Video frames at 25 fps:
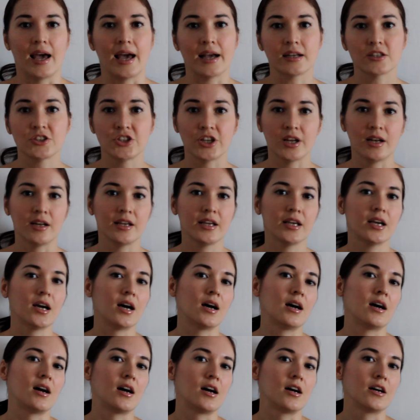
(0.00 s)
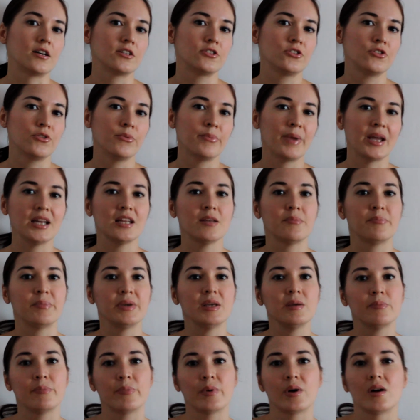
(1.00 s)
Actually, to many
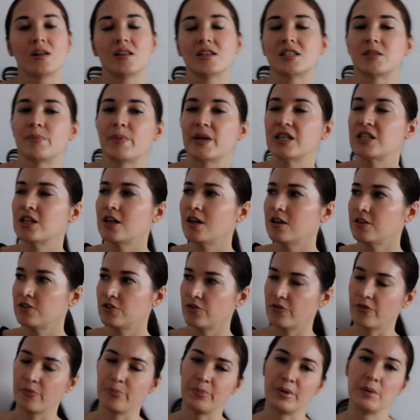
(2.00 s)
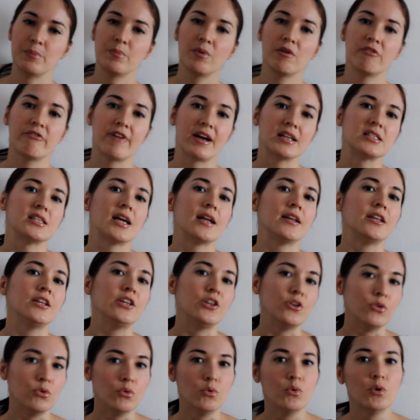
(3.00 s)
people, especially to people that are
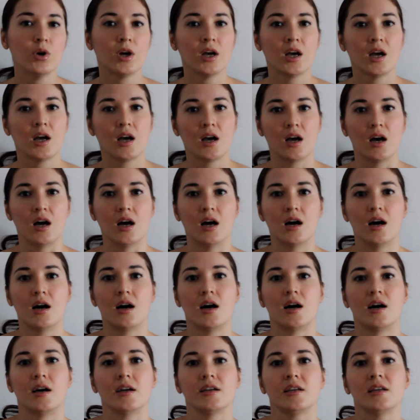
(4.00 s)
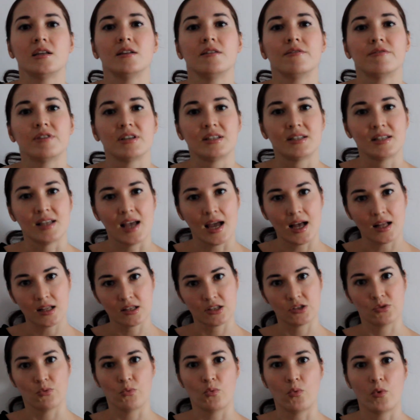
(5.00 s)
new in the
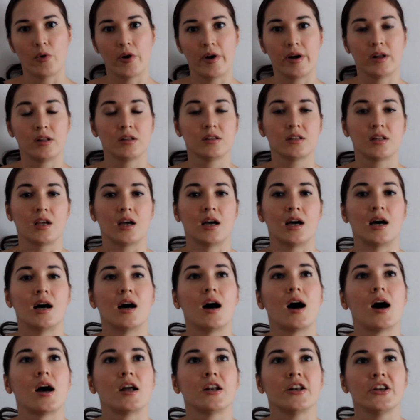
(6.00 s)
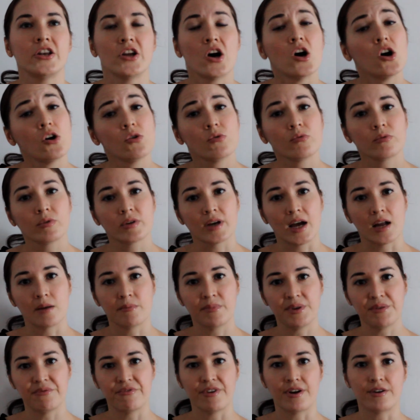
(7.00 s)
sales world, no
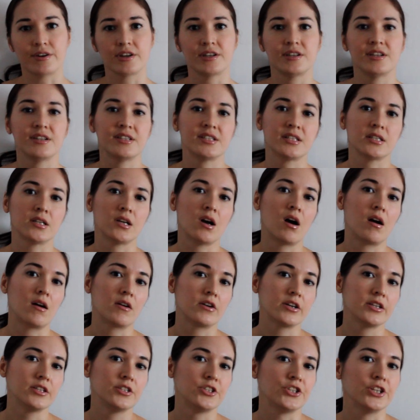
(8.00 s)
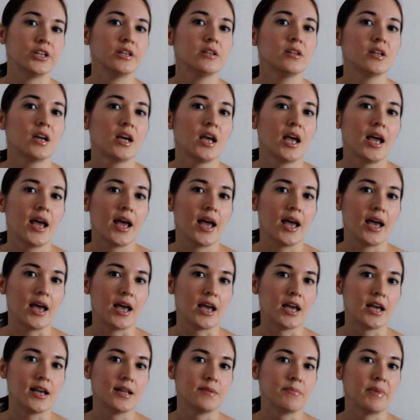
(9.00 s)
can be very discouraging,
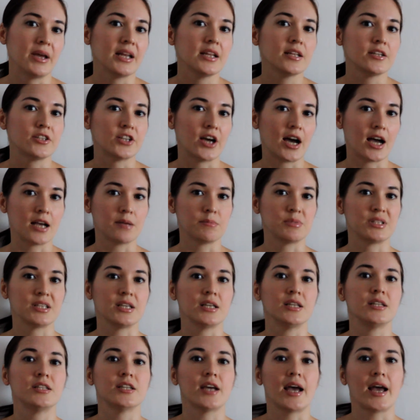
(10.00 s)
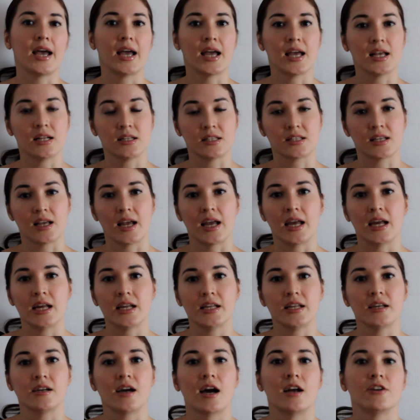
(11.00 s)
and many times it ends
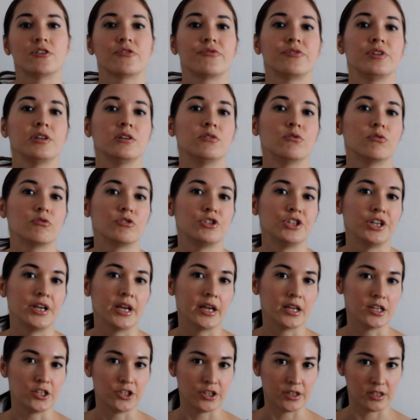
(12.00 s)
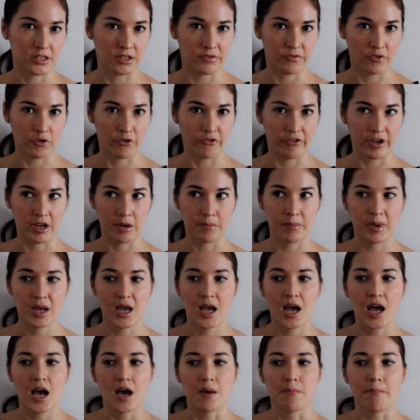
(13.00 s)
any kind of negotiations for them.
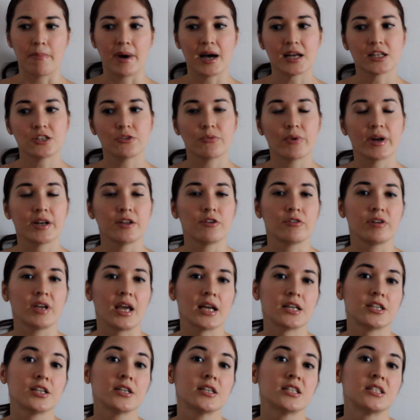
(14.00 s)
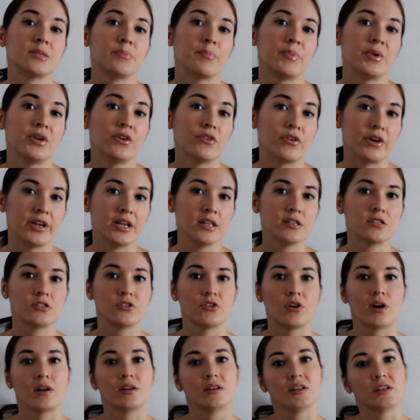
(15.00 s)
But when you get
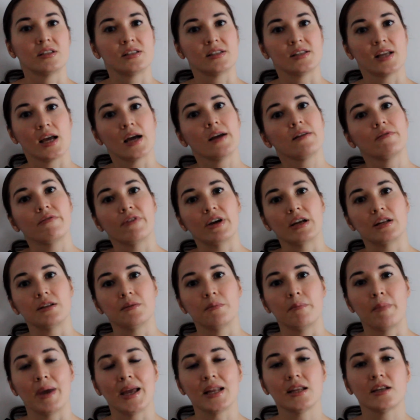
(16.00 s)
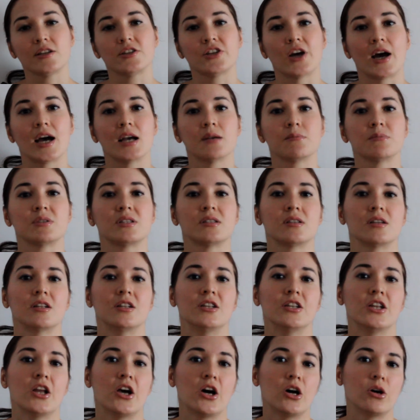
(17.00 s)
experience, you understand that many times
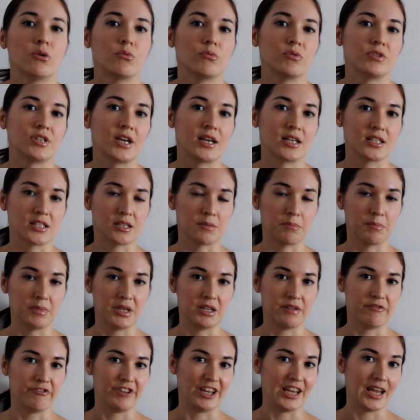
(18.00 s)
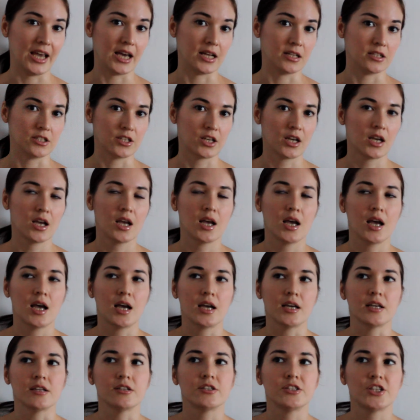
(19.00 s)
no doesn't mean the end.
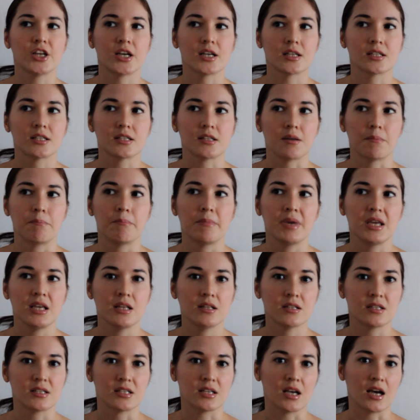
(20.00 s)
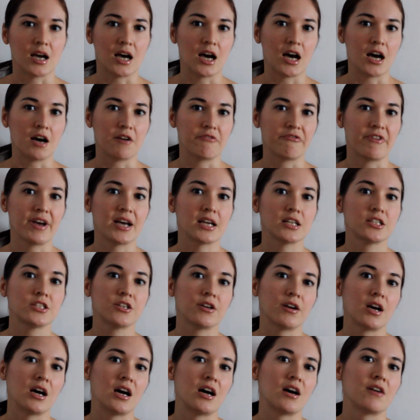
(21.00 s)
It just means that
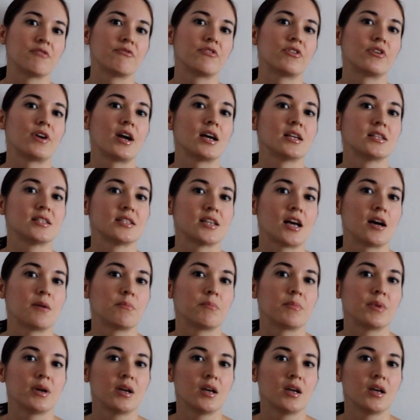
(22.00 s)
there are some